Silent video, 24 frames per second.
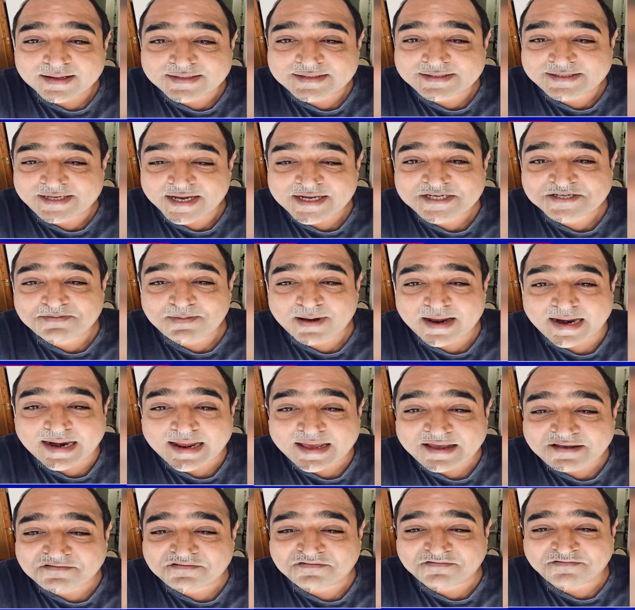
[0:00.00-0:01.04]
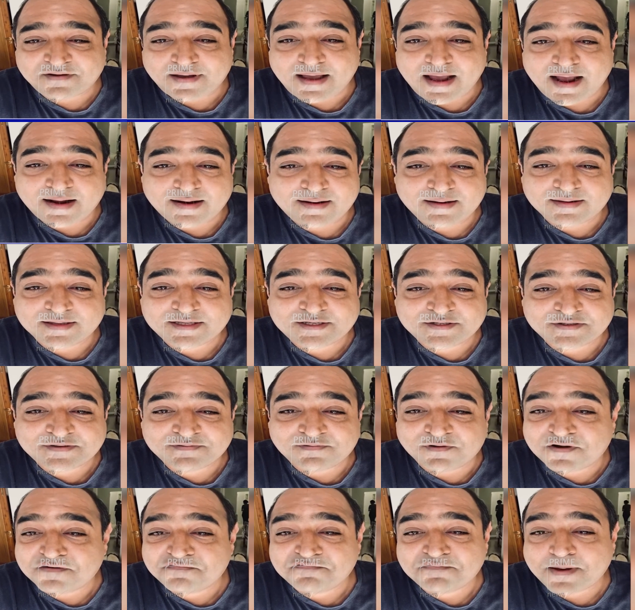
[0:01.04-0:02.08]
it changed my life and it's
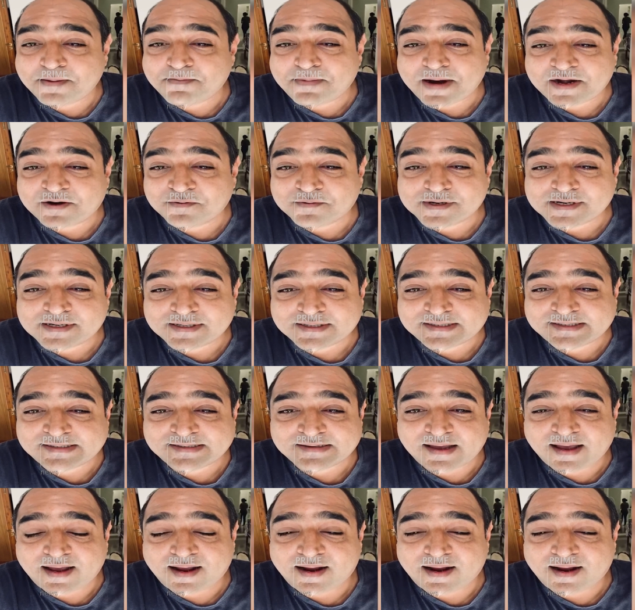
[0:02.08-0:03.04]
one of my better works.